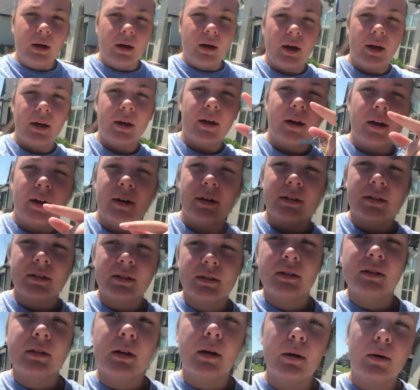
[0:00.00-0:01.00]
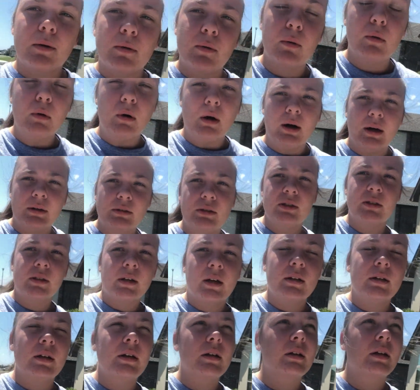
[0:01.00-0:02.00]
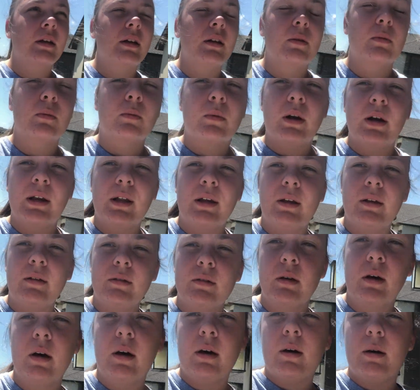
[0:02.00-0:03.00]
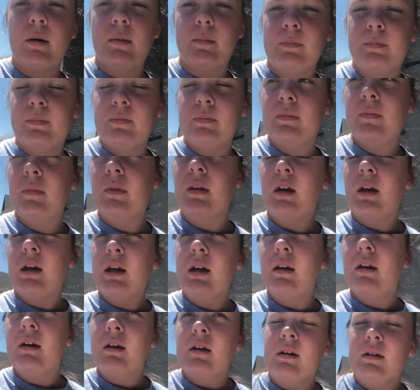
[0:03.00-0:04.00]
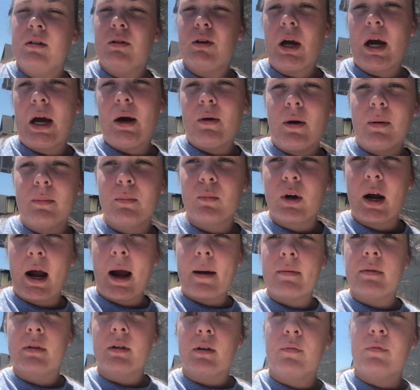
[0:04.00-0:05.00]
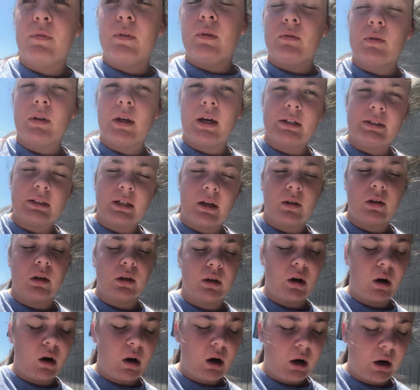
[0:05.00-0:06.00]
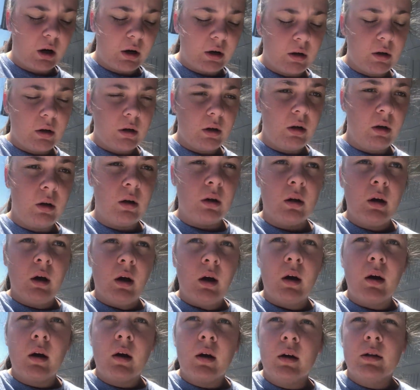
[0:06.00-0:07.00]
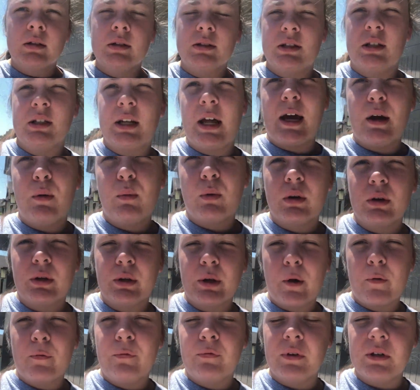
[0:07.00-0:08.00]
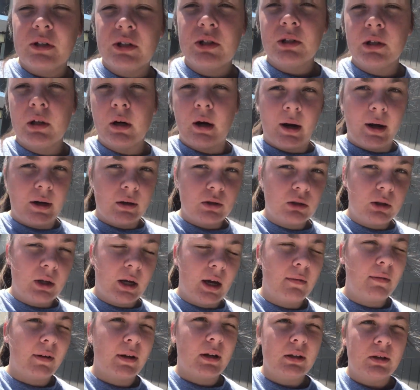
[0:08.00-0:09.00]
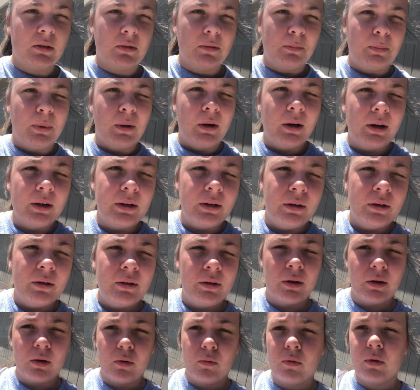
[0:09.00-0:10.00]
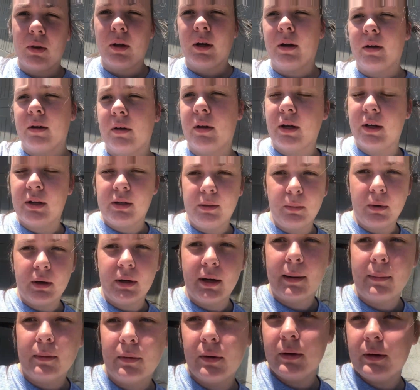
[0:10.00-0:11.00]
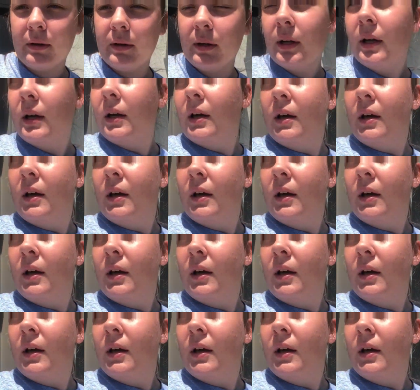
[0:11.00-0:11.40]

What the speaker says: Hey guys, so I just got done getting ready. Now I'm grabbing a few things out the car. Today we're gonna go fishing. I actually have like a little pond over there, like in my neighborhood.